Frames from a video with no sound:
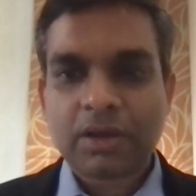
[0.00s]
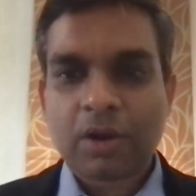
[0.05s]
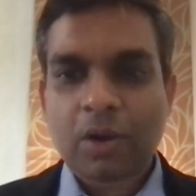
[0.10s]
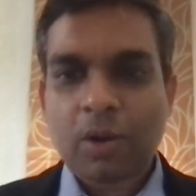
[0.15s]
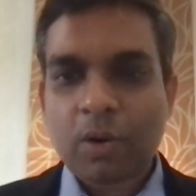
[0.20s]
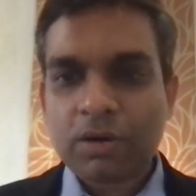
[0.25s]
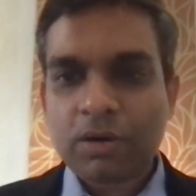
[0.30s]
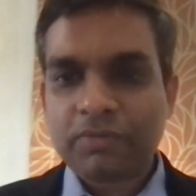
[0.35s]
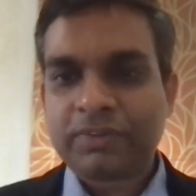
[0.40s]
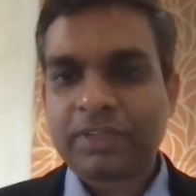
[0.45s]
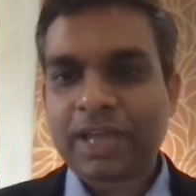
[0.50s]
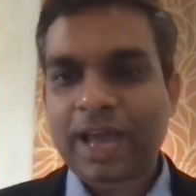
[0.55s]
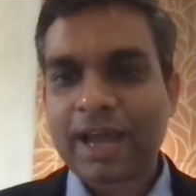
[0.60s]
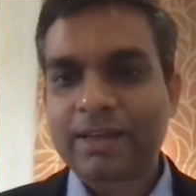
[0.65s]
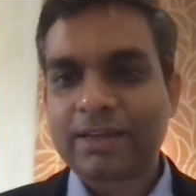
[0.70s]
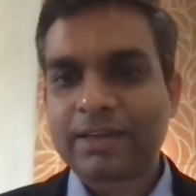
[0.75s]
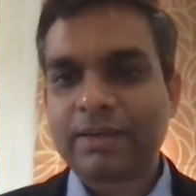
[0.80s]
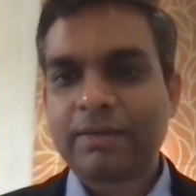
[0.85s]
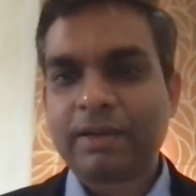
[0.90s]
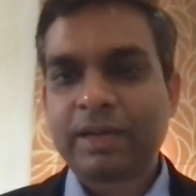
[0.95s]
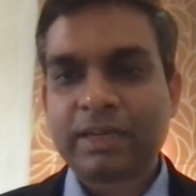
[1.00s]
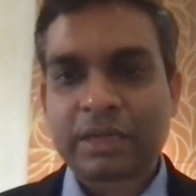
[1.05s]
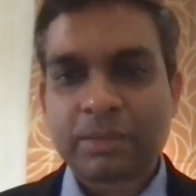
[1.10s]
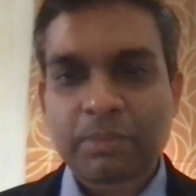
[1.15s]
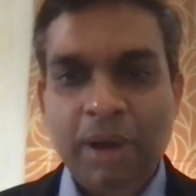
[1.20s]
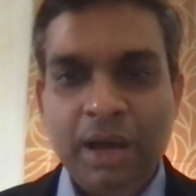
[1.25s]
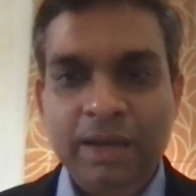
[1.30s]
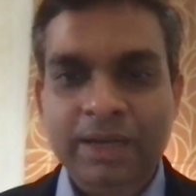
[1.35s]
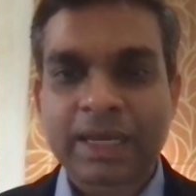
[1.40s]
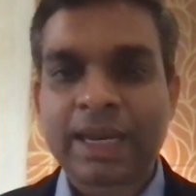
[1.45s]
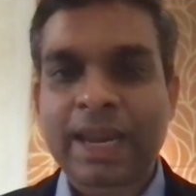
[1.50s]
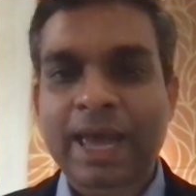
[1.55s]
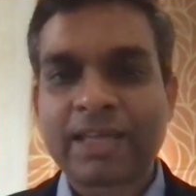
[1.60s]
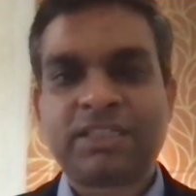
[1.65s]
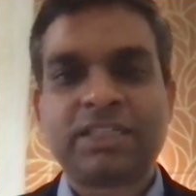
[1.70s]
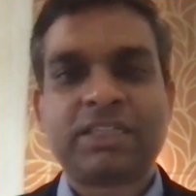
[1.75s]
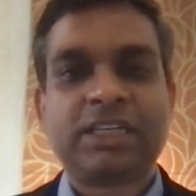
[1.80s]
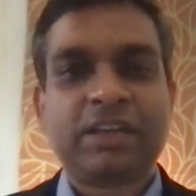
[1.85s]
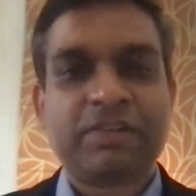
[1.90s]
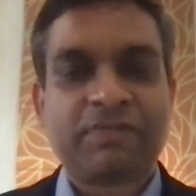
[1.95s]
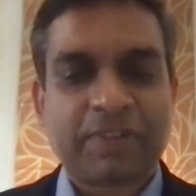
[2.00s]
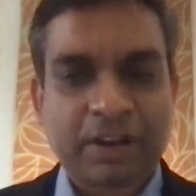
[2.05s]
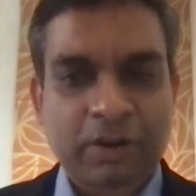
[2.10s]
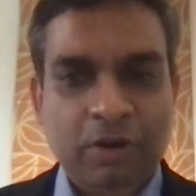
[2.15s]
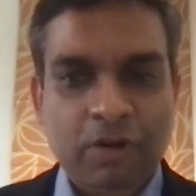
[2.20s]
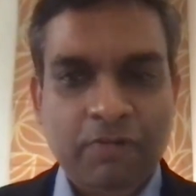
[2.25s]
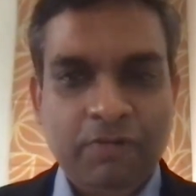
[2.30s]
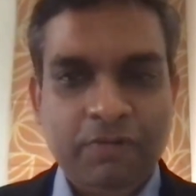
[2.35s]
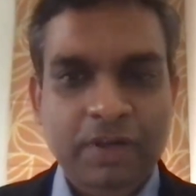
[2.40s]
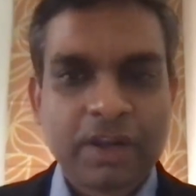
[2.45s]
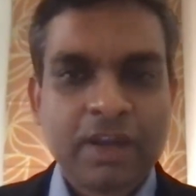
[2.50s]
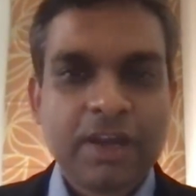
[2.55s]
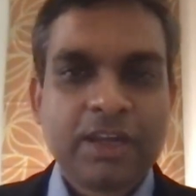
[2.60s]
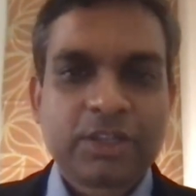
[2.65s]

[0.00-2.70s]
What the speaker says: All of that demand elastically fell off.